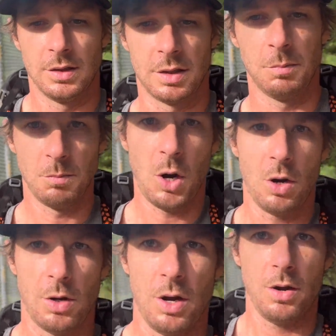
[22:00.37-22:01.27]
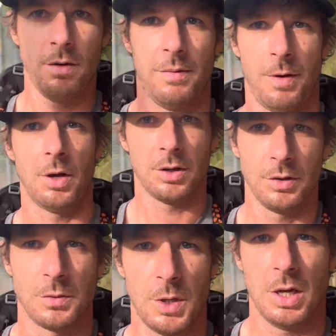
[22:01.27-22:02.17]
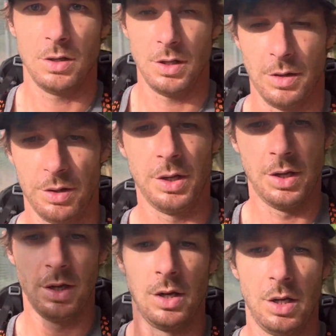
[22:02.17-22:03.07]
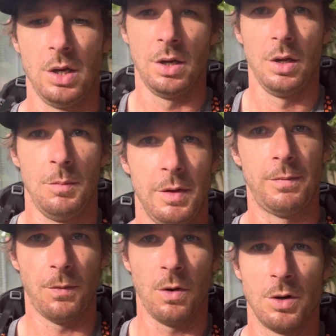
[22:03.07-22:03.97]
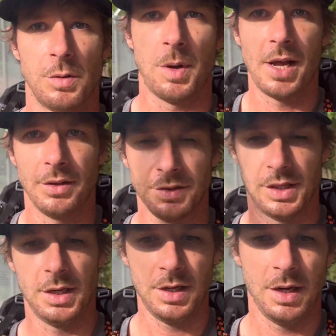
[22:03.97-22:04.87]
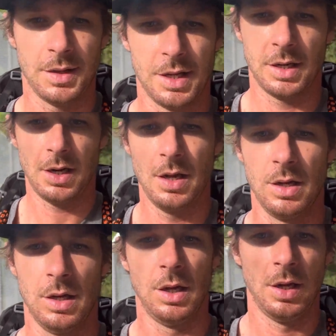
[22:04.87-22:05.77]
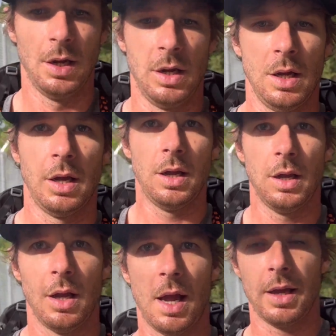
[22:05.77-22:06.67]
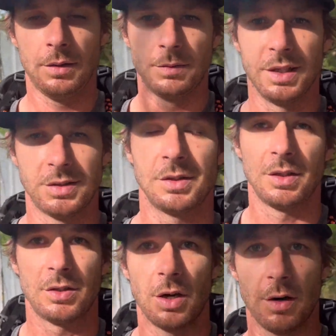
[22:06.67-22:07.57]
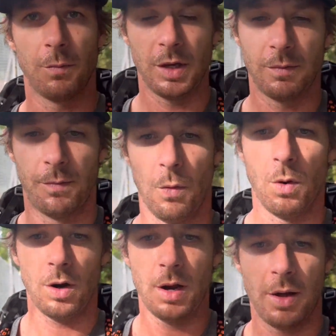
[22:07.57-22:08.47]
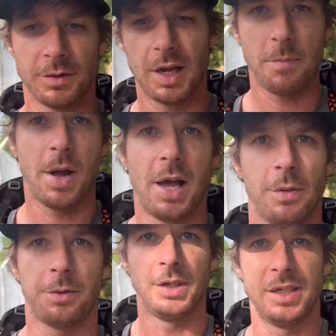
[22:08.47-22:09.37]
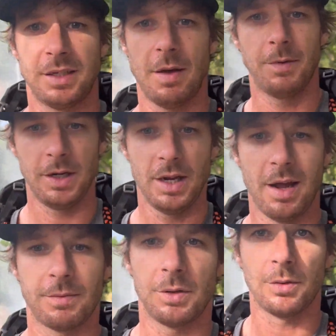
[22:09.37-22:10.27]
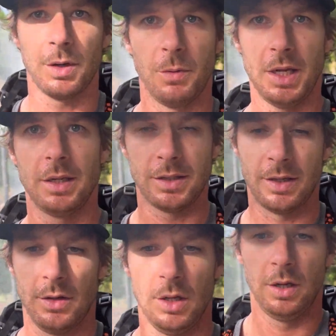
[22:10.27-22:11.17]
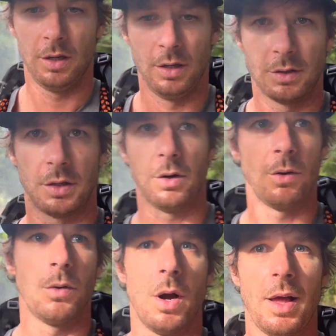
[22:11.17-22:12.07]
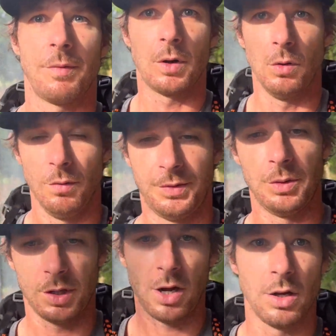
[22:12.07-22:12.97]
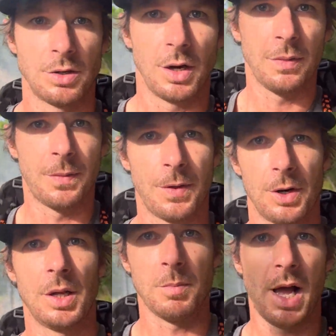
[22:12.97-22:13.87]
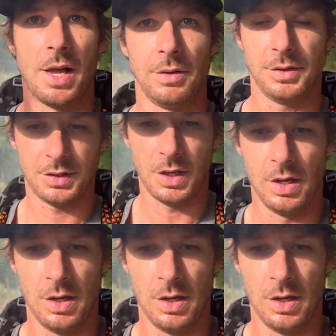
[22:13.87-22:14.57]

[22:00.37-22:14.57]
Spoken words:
tomorrow, if all goes well, I'll be 400 miles in, and then yeah, this is the start of week 4. I was at mile 370 after 3 weeks. So I have a goal of doing 130 miles.